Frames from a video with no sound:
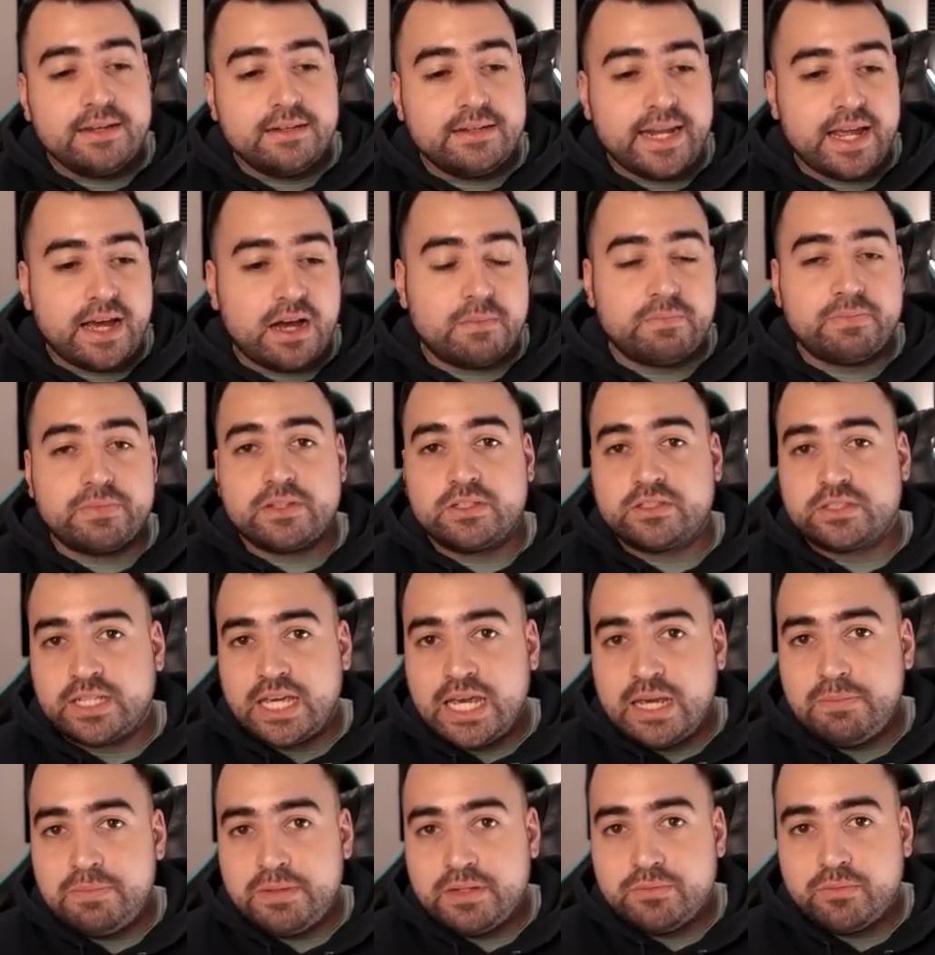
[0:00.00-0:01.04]
Now, just
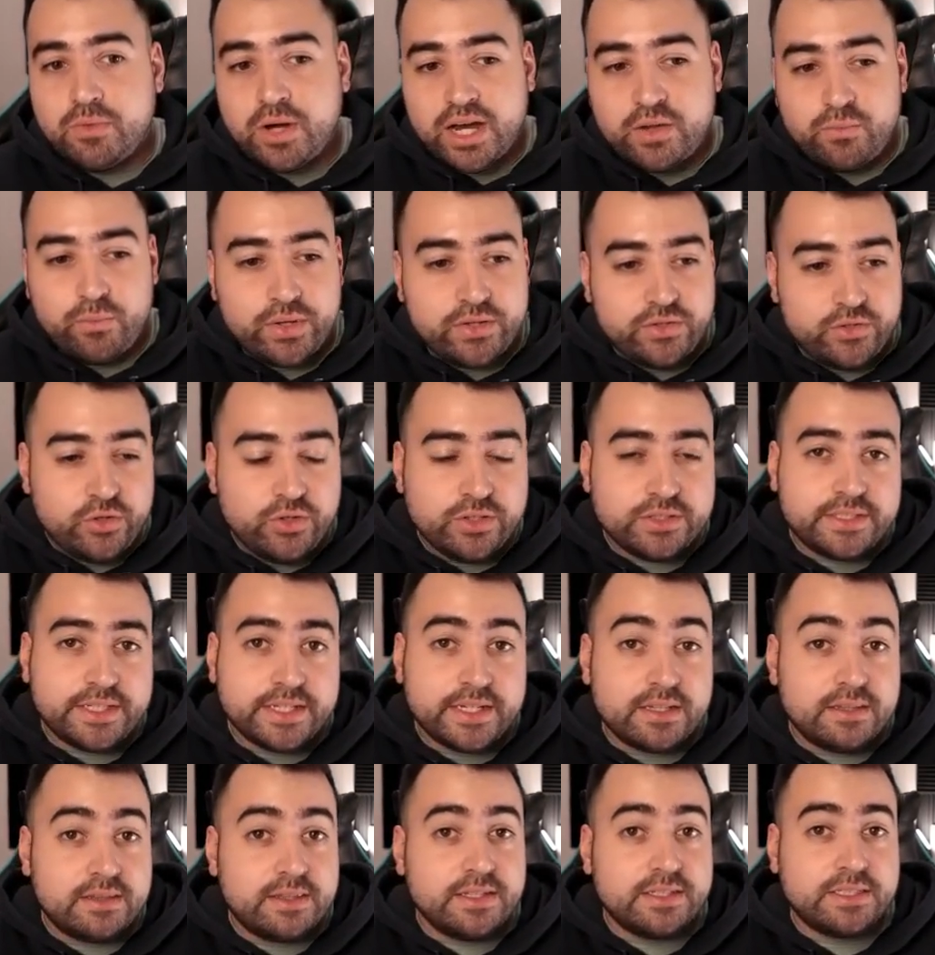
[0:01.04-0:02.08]
keep in mind when
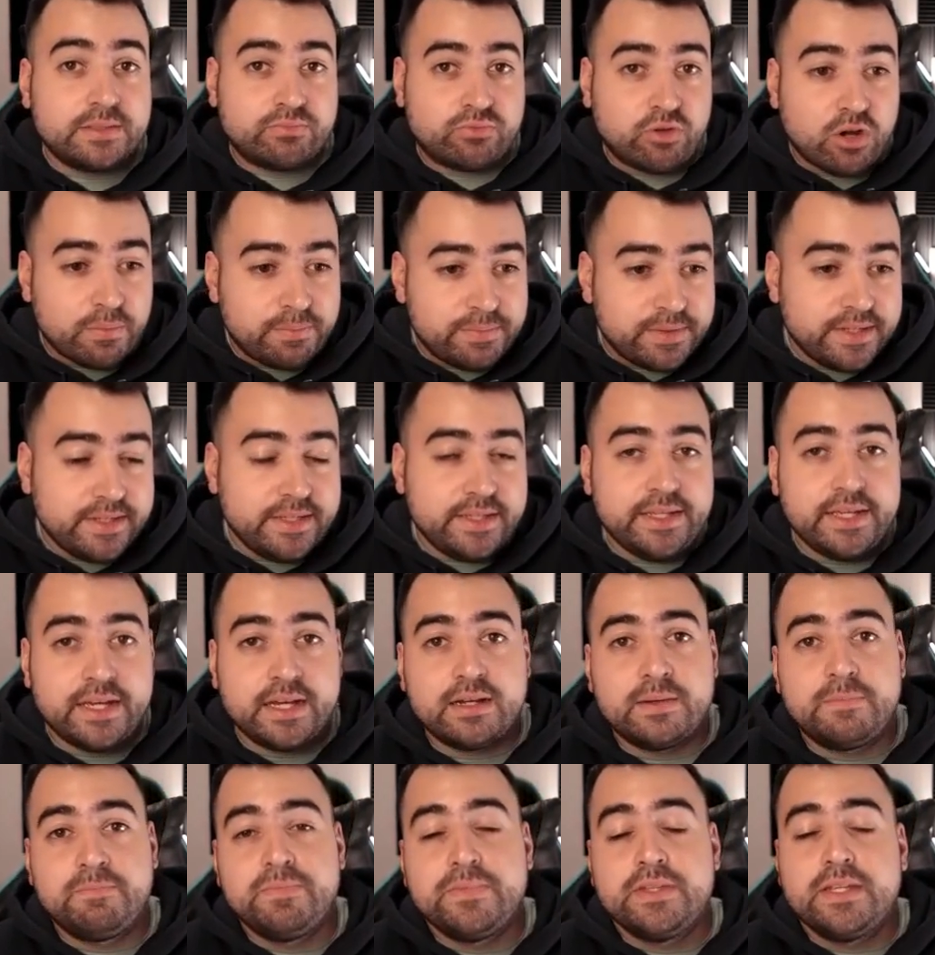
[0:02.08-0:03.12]
using this property
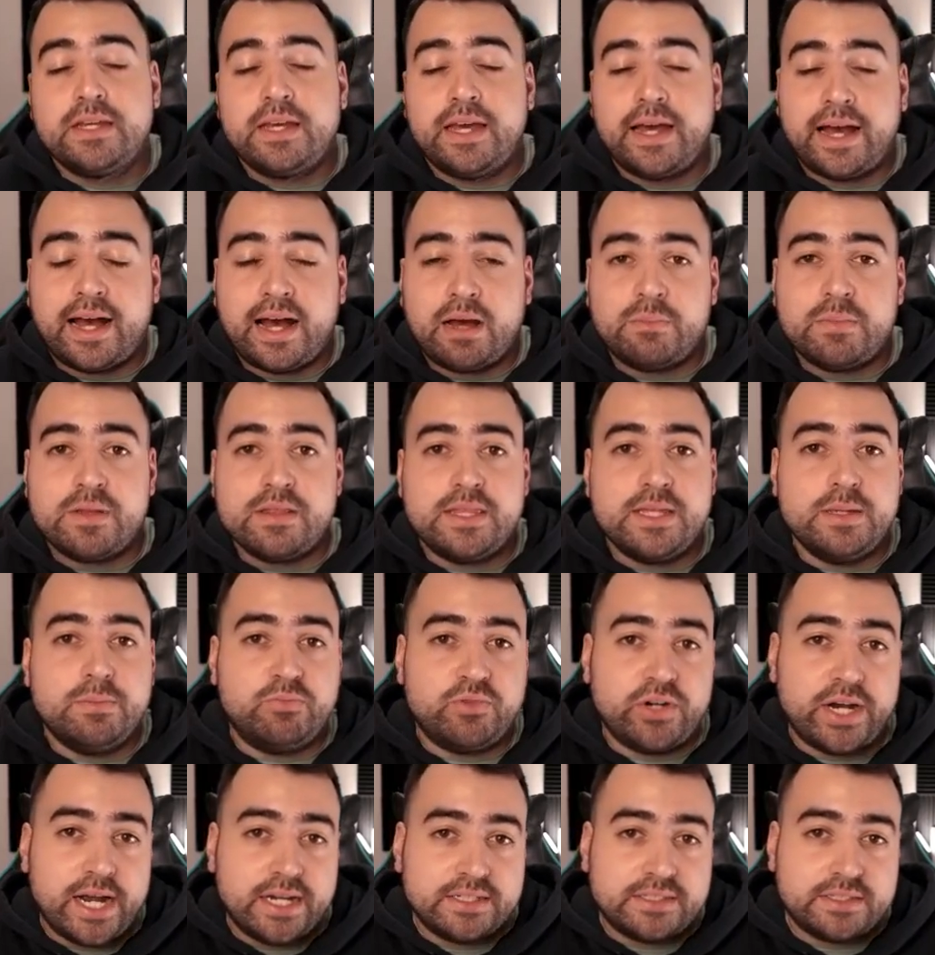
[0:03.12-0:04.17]
here, um, the
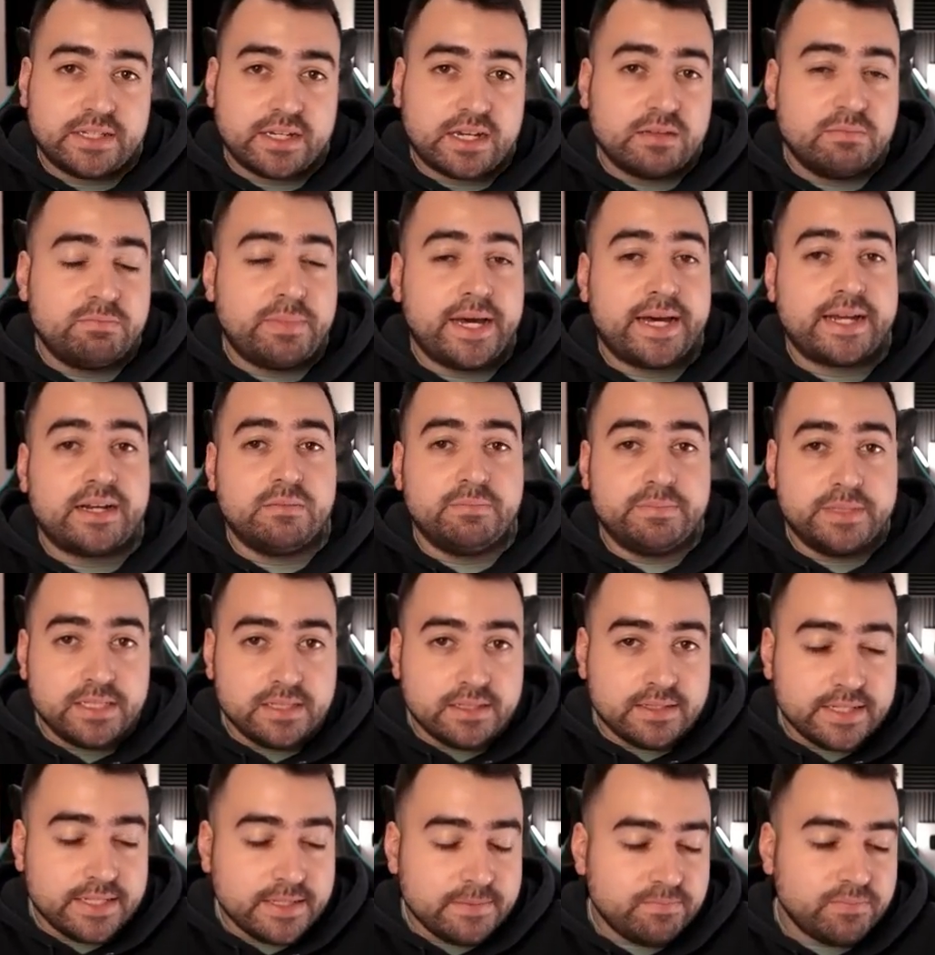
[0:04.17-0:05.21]
browser
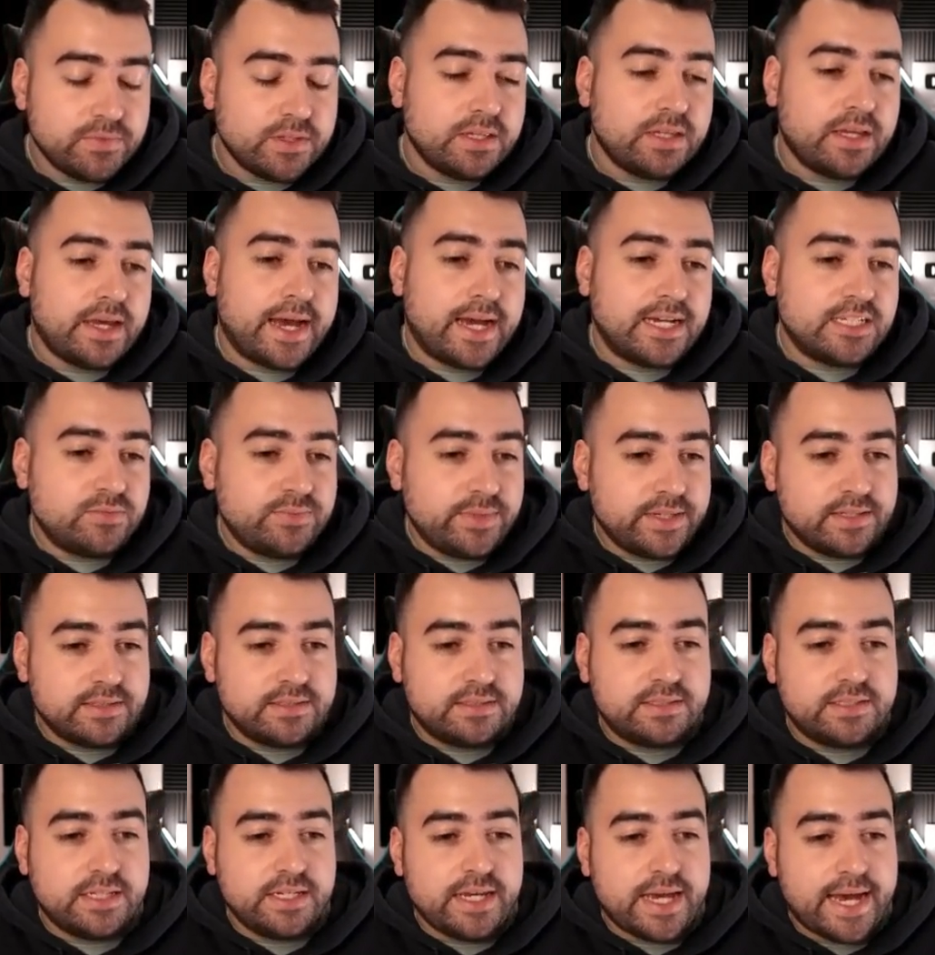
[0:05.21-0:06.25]
compatibility, as we can
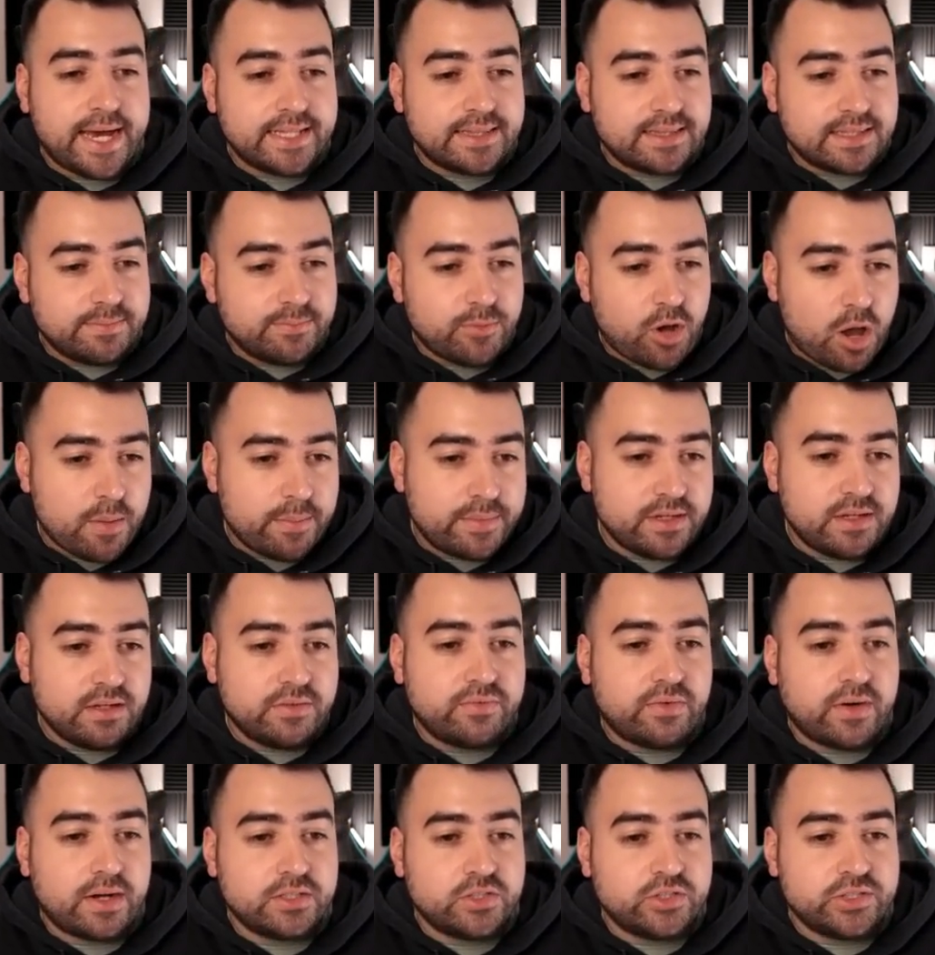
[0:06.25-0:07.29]
see at the moment,
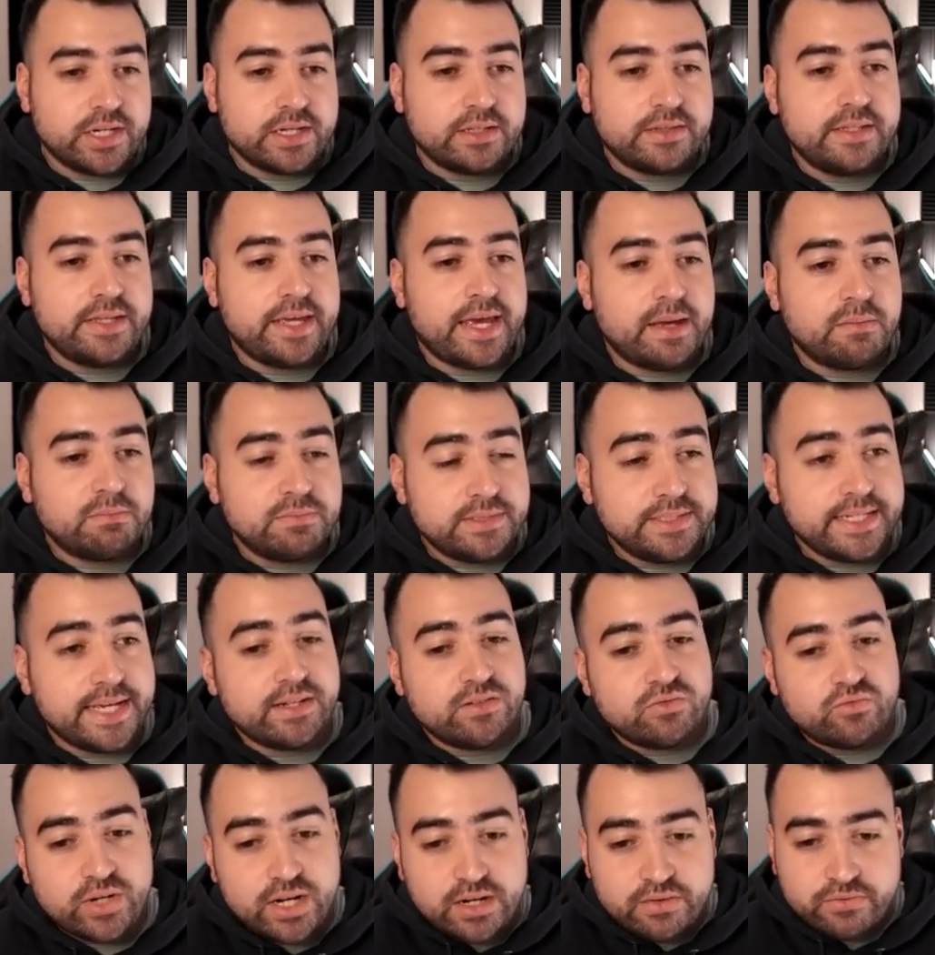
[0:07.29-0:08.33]
if I check the
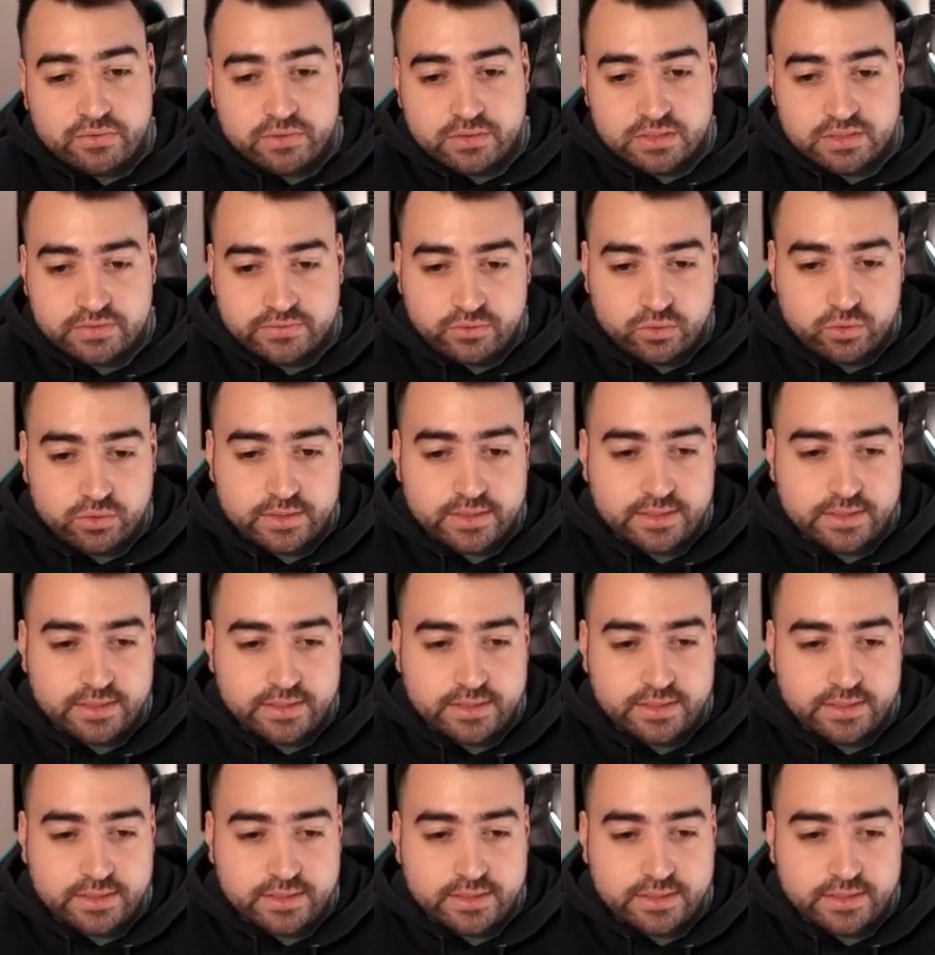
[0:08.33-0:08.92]
MDN reference for